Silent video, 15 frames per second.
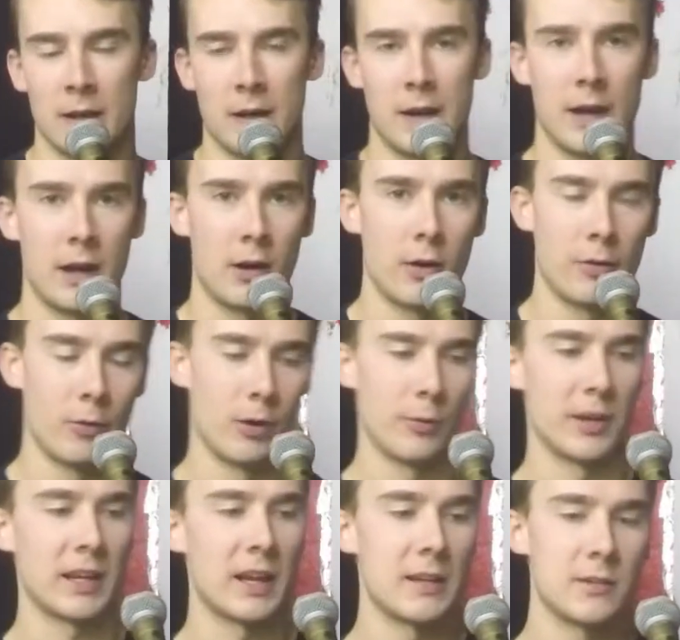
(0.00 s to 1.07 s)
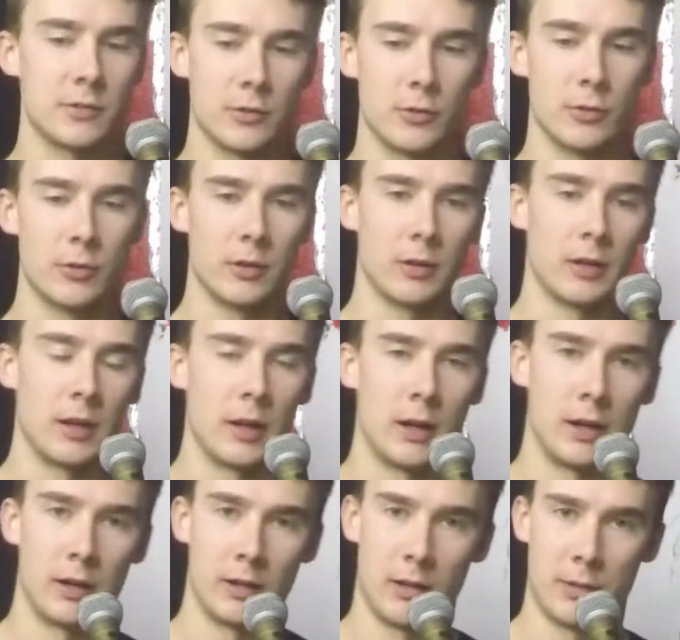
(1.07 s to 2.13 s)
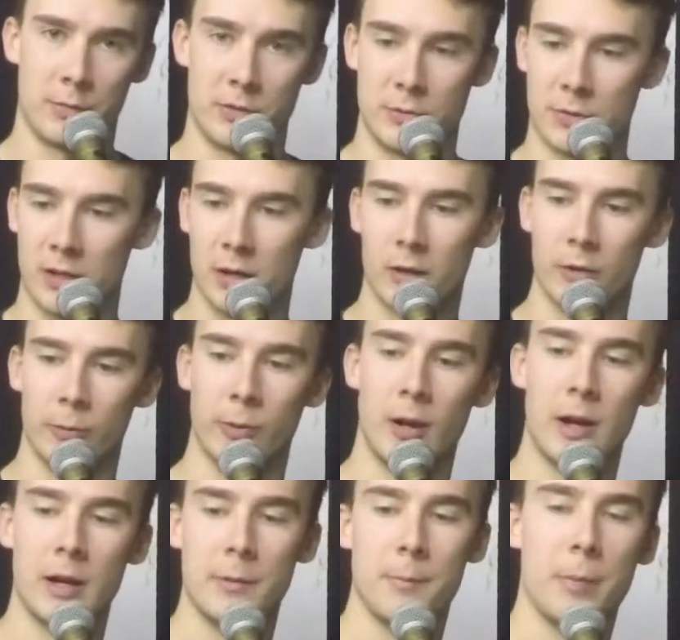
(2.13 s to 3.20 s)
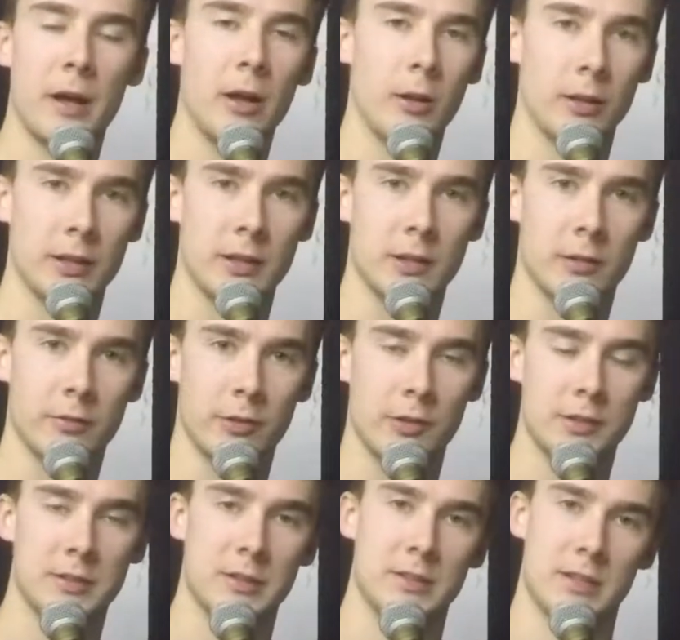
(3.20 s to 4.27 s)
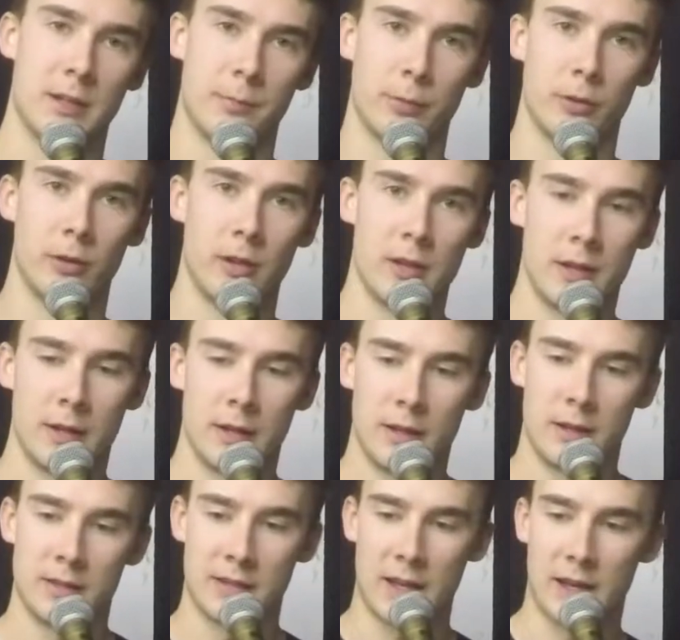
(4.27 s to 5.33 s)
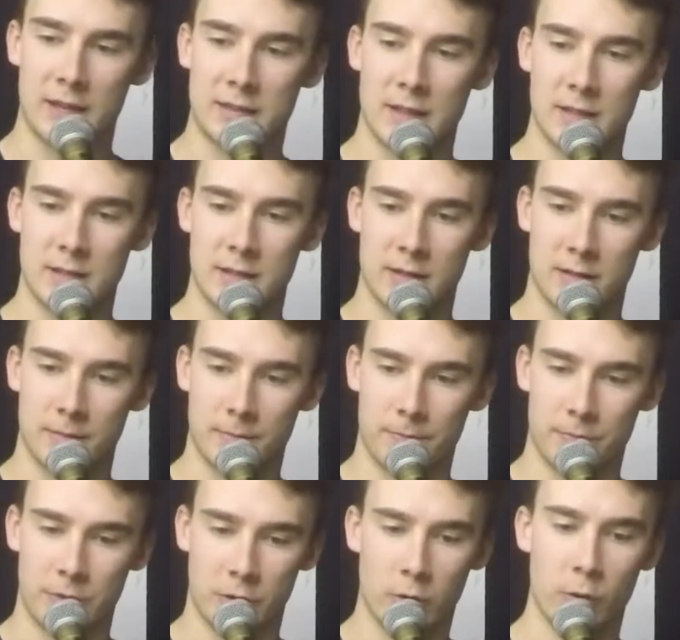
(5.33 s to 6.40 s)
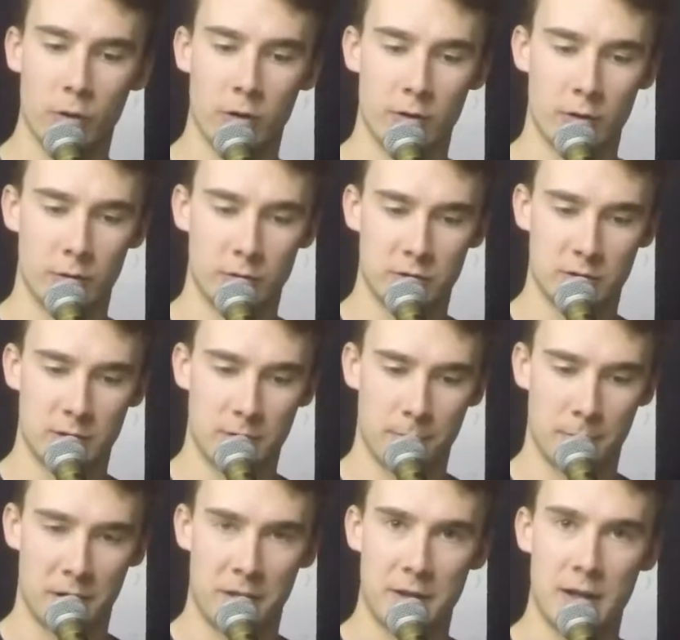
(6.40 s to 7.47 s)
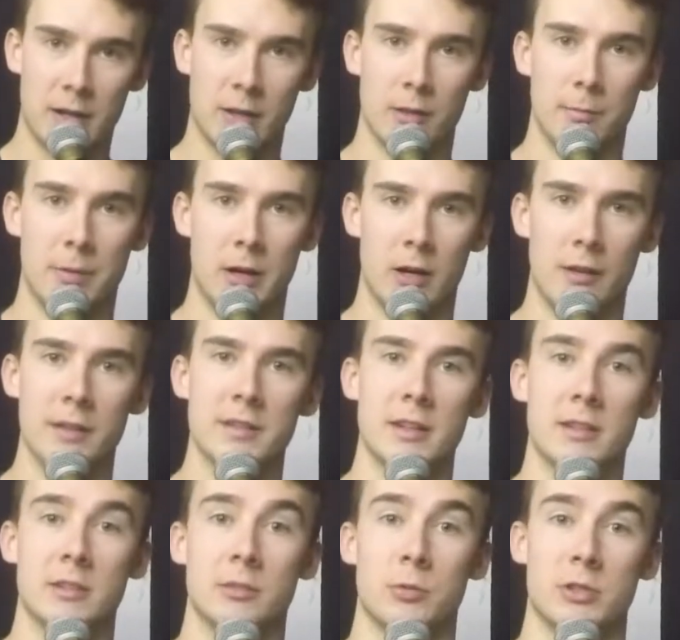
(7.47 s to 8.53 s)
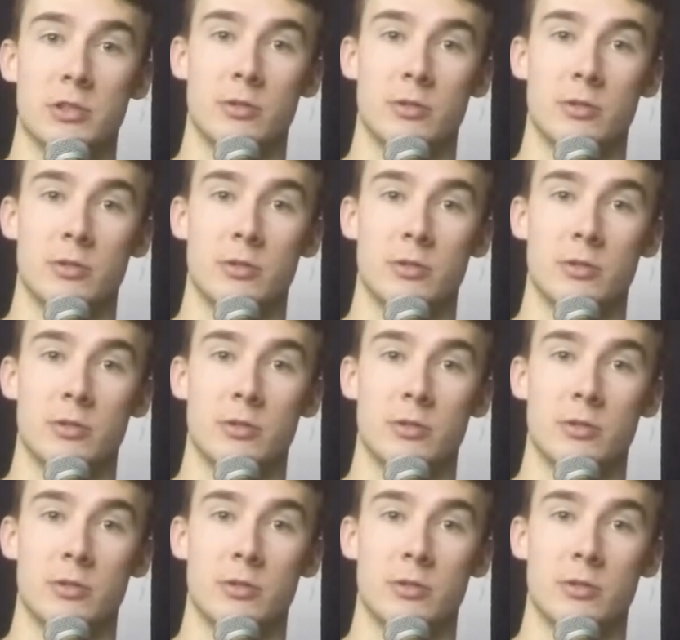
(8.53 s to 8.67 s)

Now, what we can do, and we're doing it on the ride bell here for this example, is accent the quarter notes, but at the end of the bar, that's going to switch